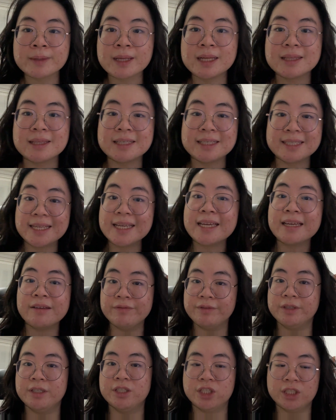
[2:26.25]
The second
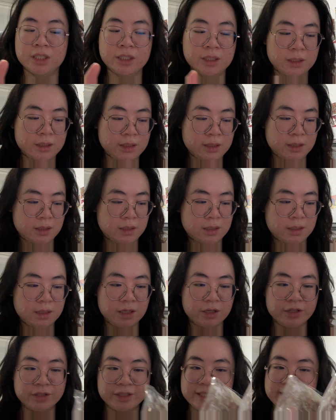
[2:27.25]
version
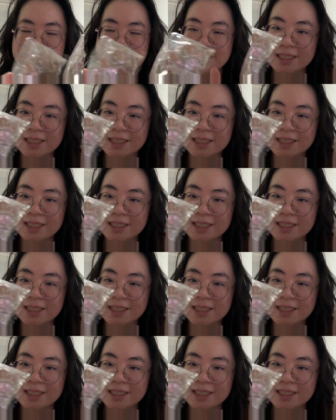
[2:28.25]
are these